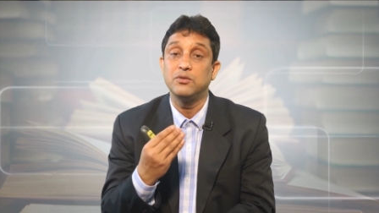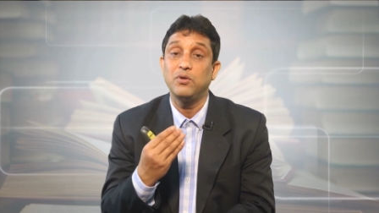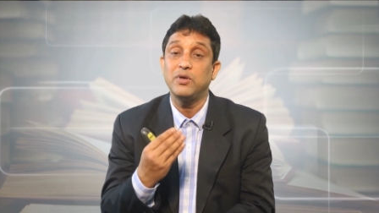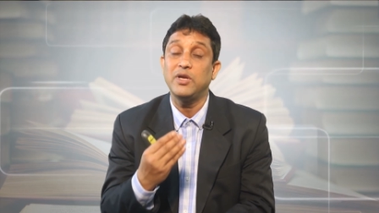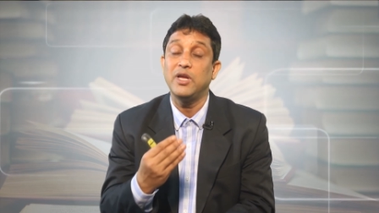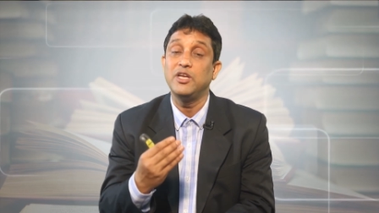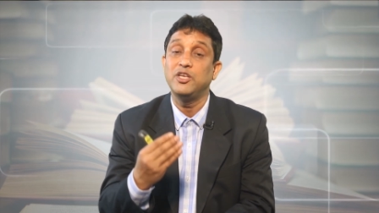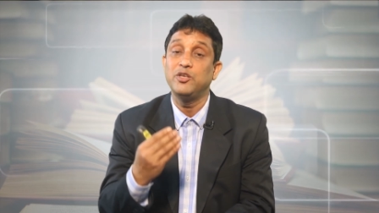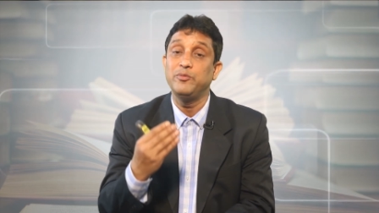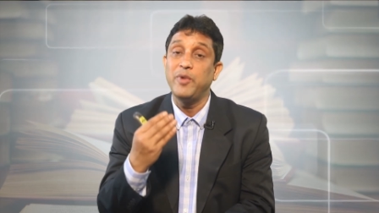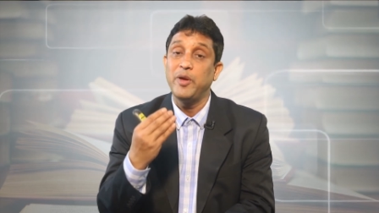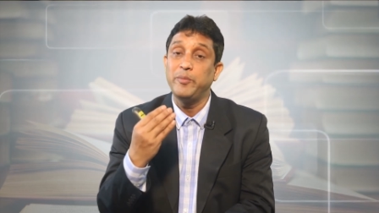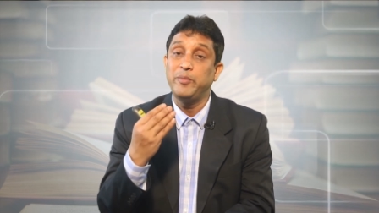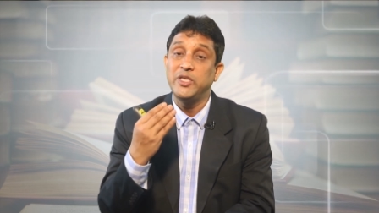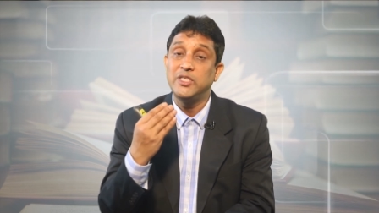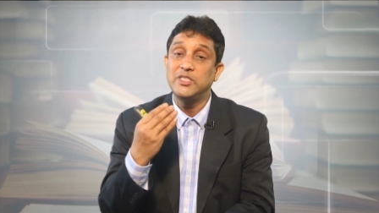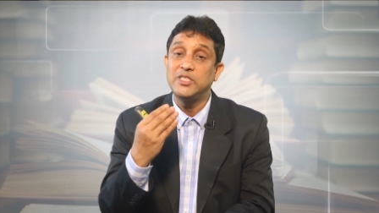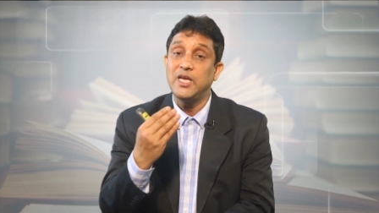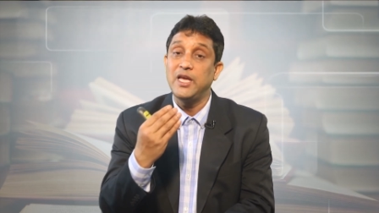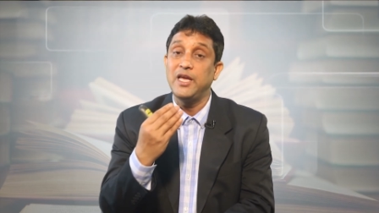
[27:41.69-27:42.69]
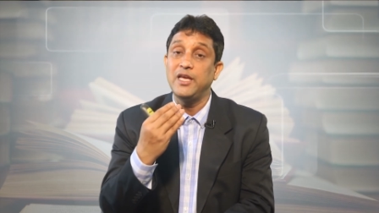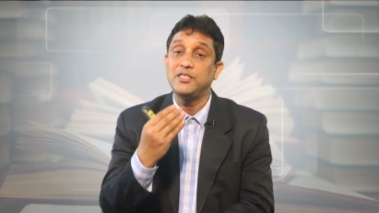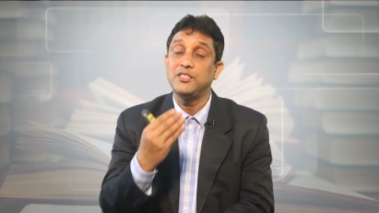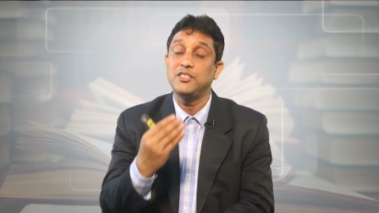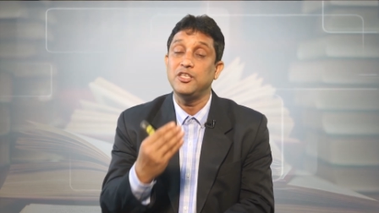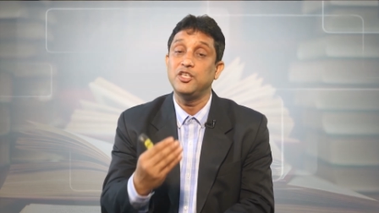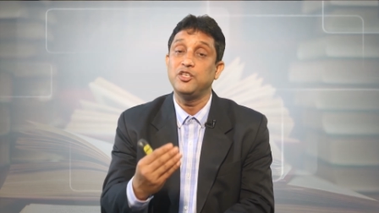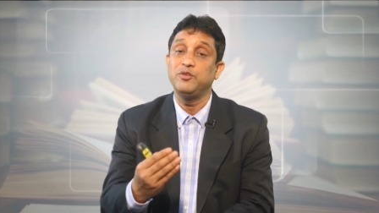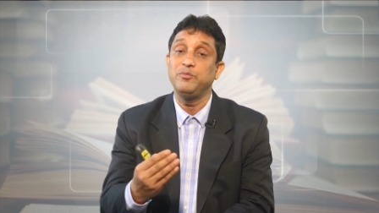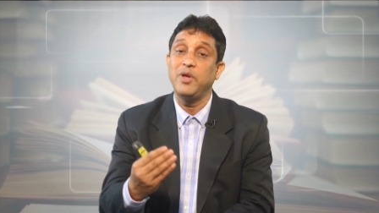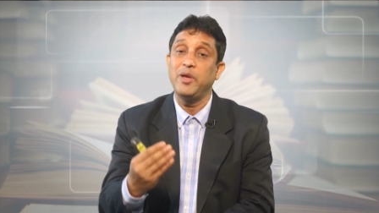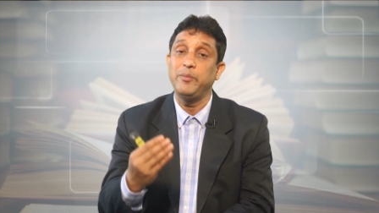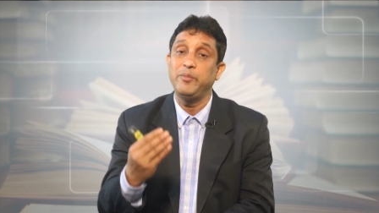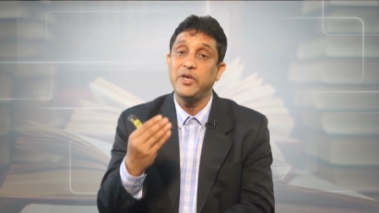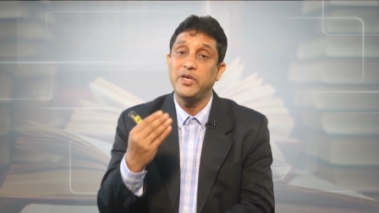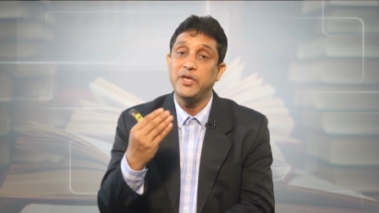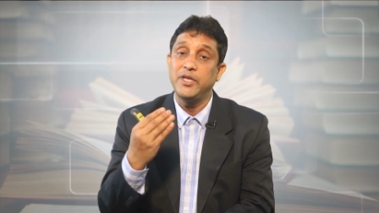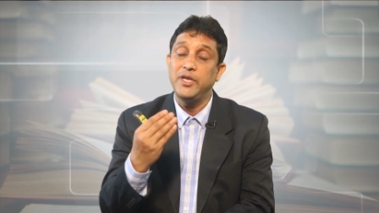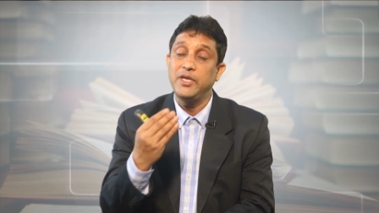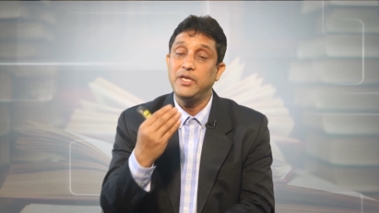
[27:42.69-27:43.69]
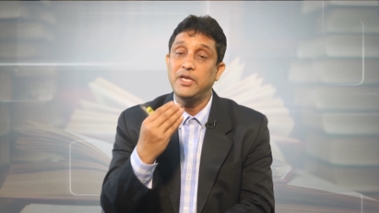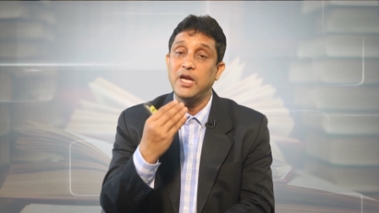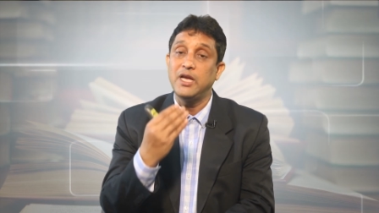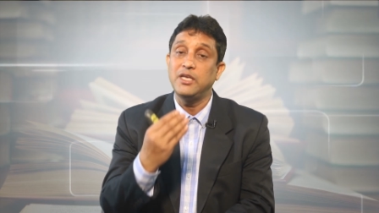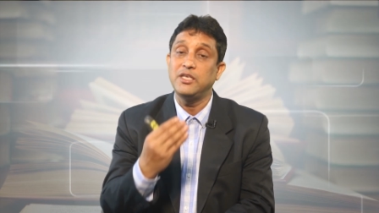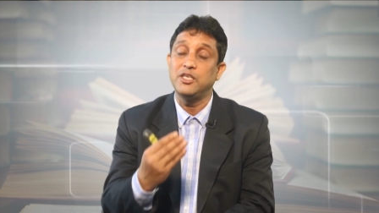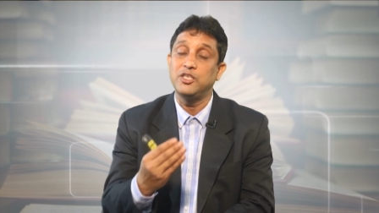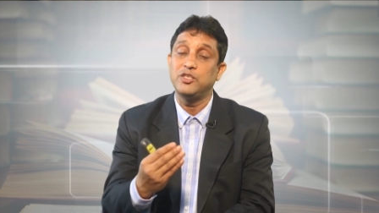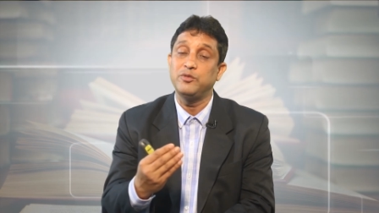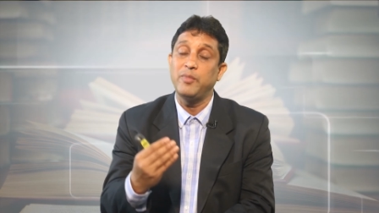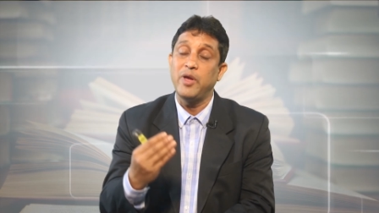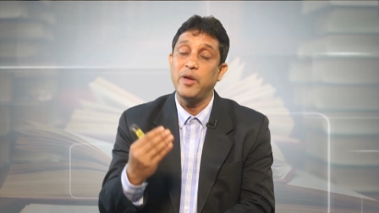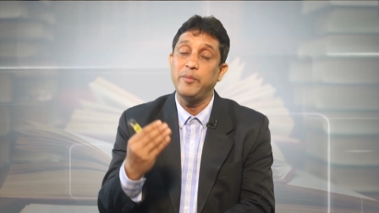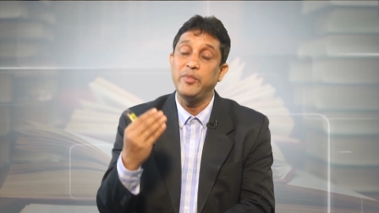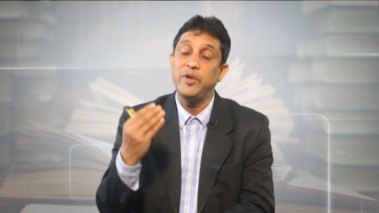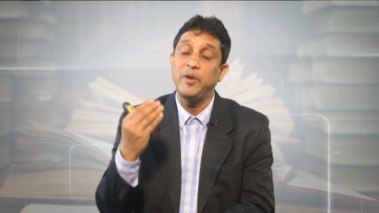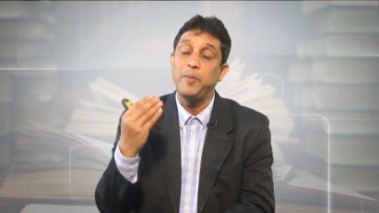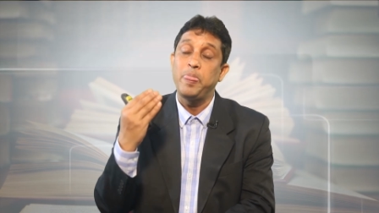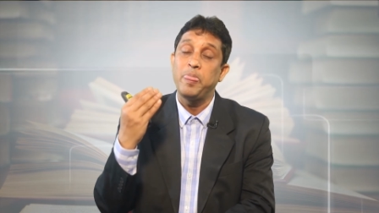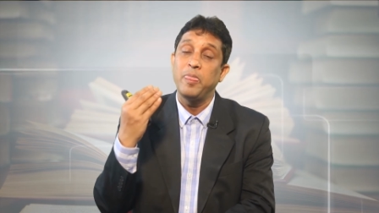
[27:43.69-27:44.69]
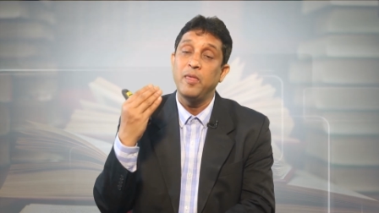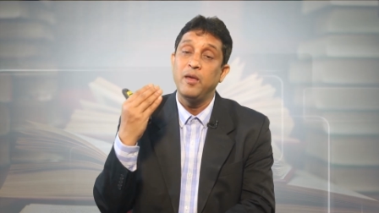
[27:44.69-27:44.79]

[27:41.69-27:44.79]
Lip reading: Okay. It may be chess, it may be cricket, it may be